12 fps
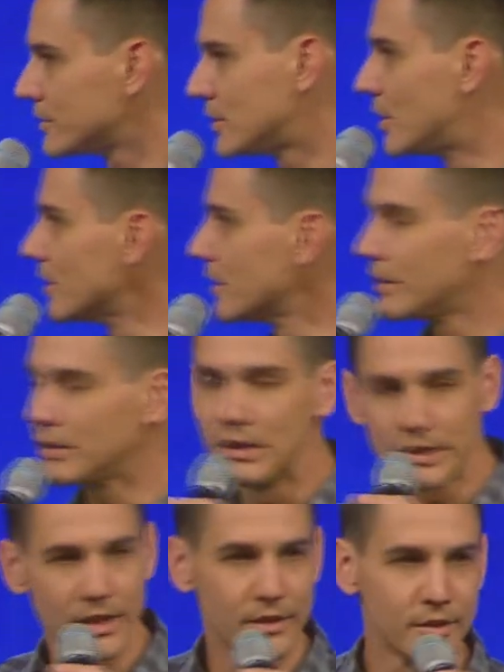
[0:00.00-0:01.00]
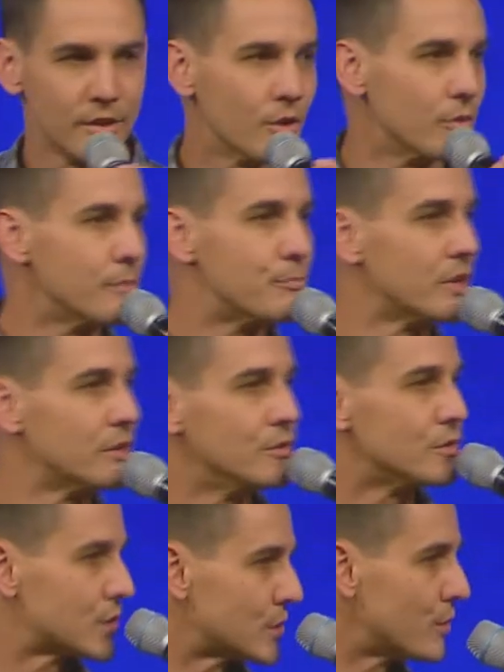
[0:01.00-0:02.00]
good looking. You know, we put
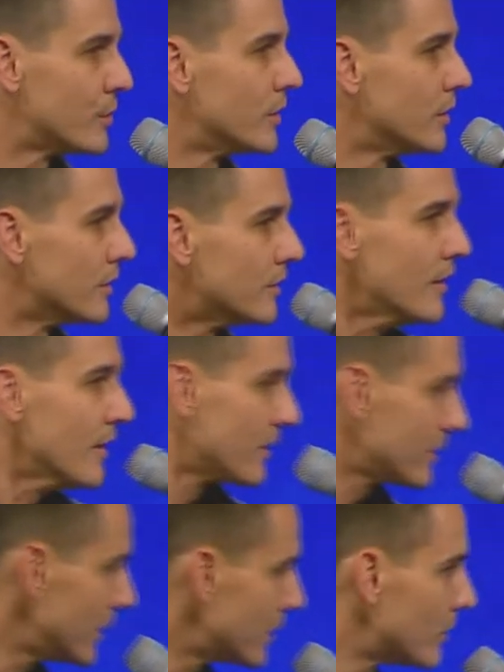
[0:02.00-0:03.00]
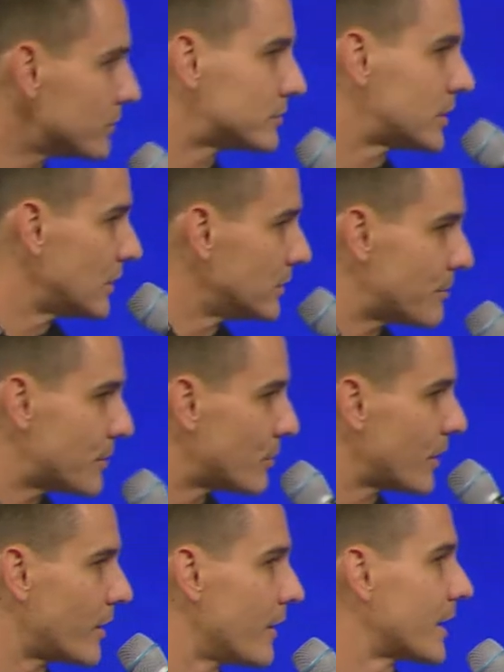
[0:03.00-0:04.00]
new soil and, you know, tilled up the
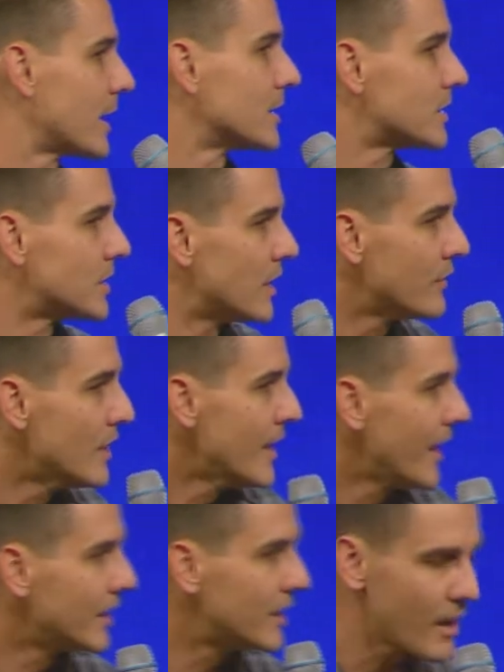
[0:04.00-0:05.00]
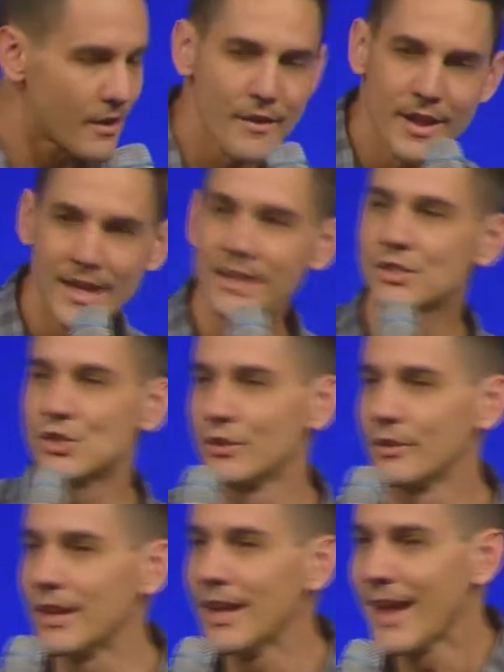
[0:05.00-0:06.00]
ground, all that kind of stuff, and got our hands
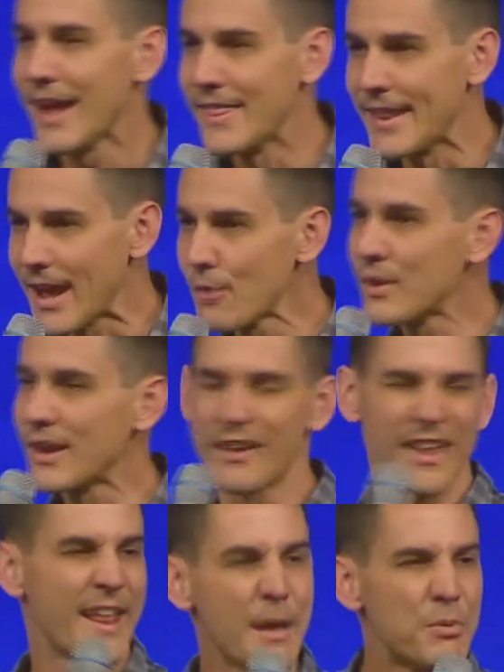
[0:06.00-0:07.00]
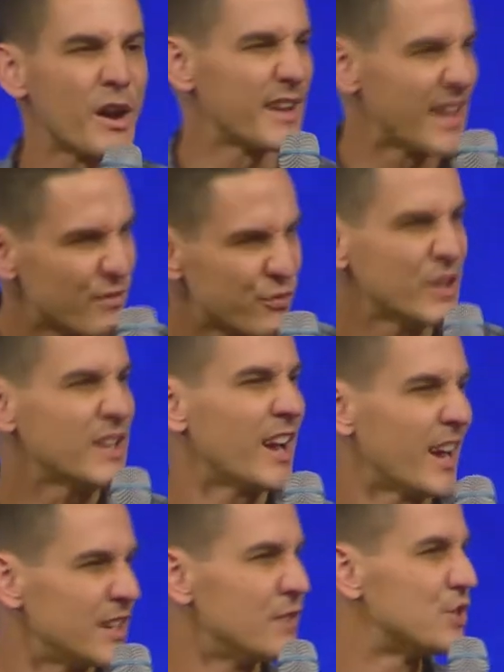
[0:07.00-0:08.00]
dirty. And then I went out and I bought every
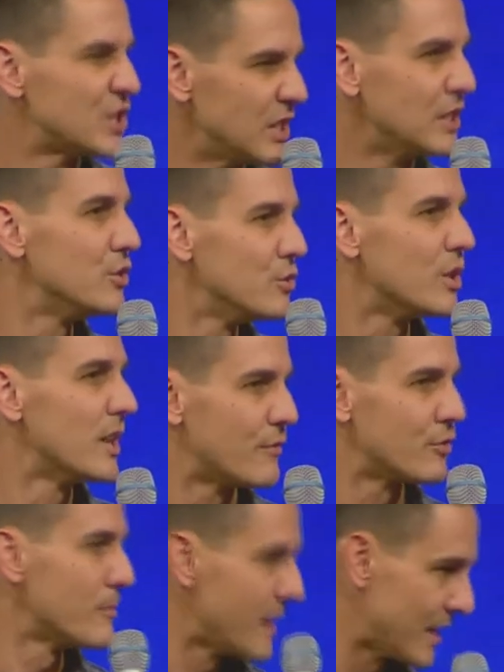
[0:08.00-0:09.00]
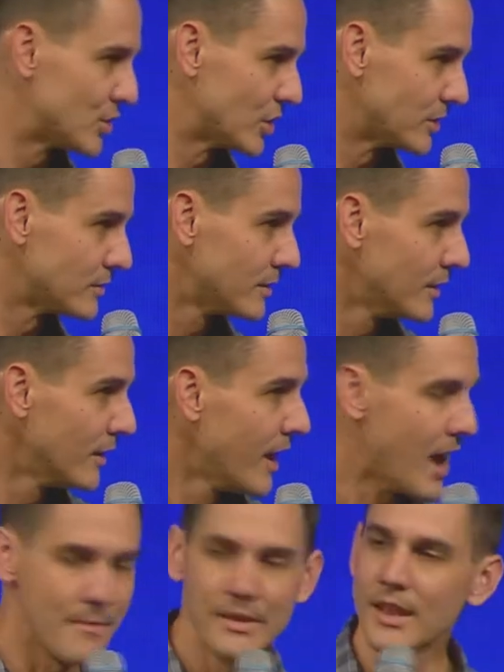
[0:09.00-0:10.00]
kind of seed you could ever imagine.
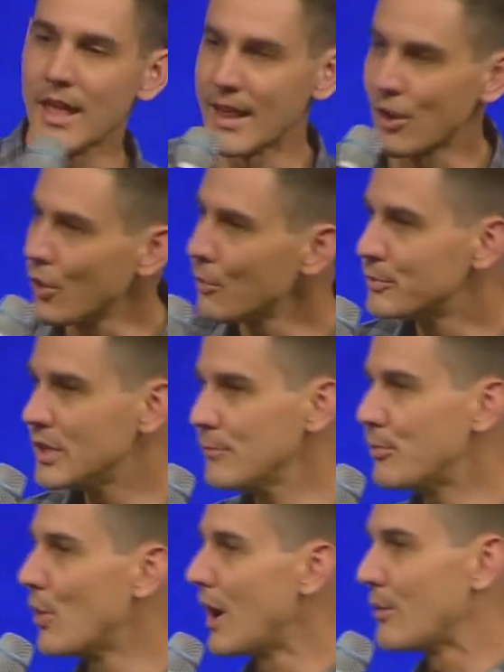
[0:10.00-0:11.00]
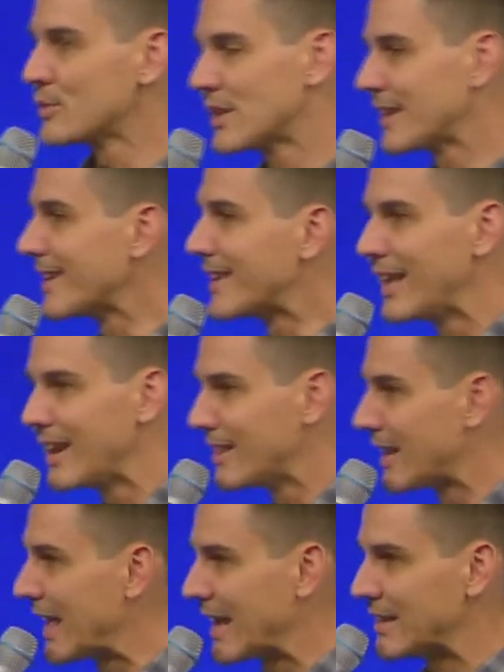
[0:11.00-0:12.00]
I mean, at Home Depot, I was like a kid in
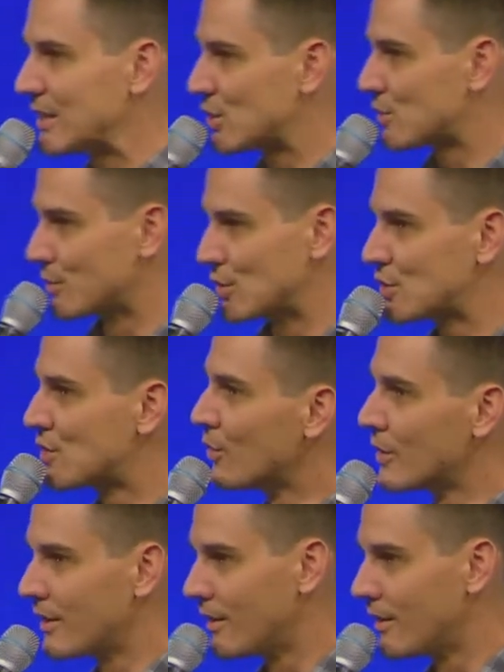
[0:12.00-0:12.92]
the candy store, just going